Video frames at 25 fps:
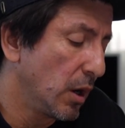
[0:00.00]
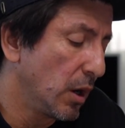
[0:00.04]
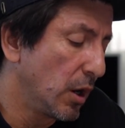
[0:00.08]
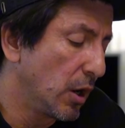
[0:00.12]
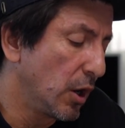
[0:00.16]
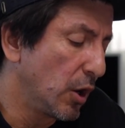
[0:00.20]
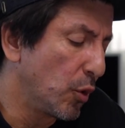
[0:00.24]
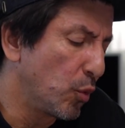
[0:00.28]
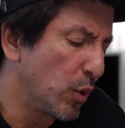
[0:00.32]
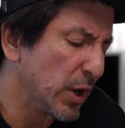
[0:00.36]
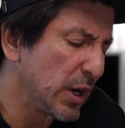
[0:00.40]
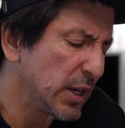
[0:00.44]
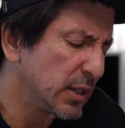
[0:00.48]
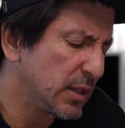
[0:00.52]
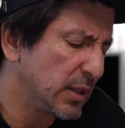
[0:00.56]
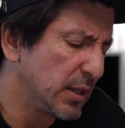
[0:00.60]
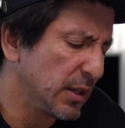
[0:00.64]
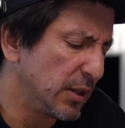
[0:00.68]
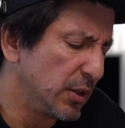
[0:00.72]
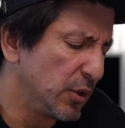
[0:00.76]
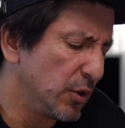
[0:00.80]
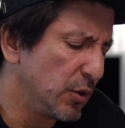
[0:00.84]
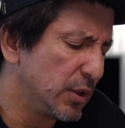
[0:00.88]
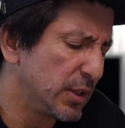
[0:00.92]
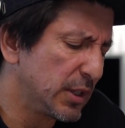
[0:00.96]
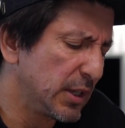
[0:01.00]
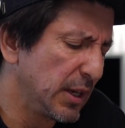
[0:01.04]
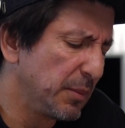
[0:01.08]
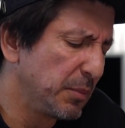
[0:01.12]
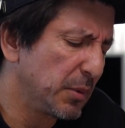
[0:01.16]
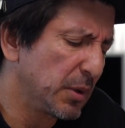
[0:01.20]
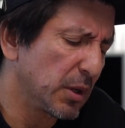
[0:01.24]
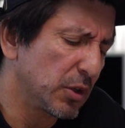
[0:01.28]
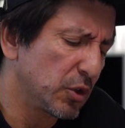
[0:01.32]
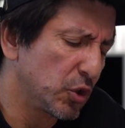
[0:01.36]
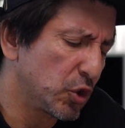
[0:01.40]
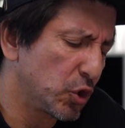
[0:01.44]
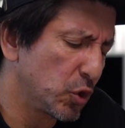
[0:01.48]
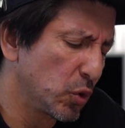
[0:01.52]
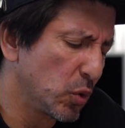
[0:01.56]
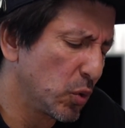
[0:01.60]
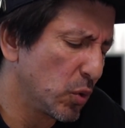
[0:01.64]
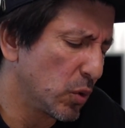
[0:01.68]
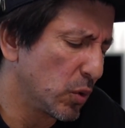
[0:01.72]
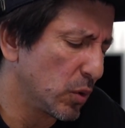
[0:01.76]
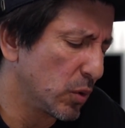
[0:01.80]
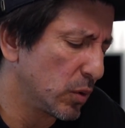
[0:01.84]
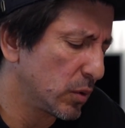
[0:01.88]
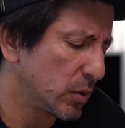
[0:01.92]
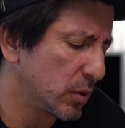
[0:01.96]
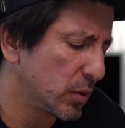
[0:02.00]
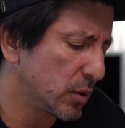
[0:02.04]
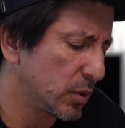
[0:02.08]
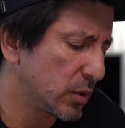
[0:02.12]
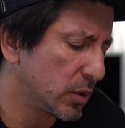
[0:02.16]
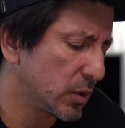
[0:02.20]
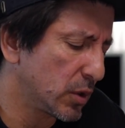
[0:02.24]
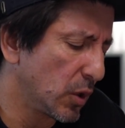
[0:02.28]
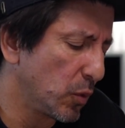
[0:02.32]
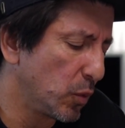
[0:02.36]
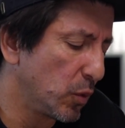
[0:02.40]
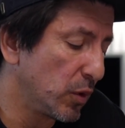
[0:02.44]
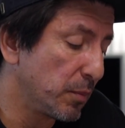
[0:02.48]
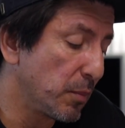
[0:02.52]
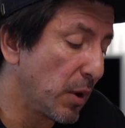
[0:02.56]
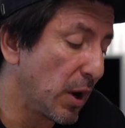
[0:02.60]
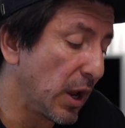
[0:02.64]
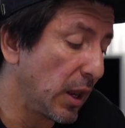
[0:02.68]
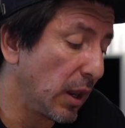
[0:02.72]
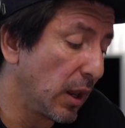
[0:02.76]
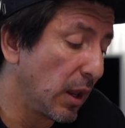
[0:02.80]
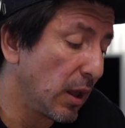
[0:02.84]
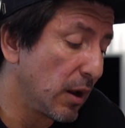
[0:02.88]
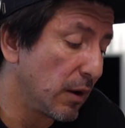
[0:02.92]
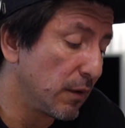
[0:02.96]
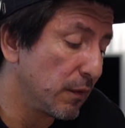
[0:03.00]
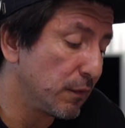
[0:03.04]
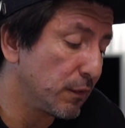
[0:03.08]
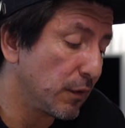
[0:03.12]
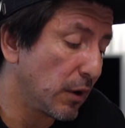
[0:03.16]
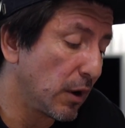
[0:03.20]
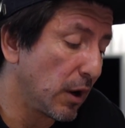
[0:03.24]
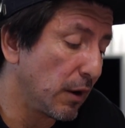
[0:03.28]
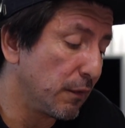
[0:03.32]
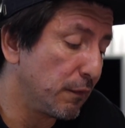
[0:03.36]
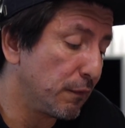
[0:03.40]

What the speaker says: Arrested, you seemed unsure, so with my love I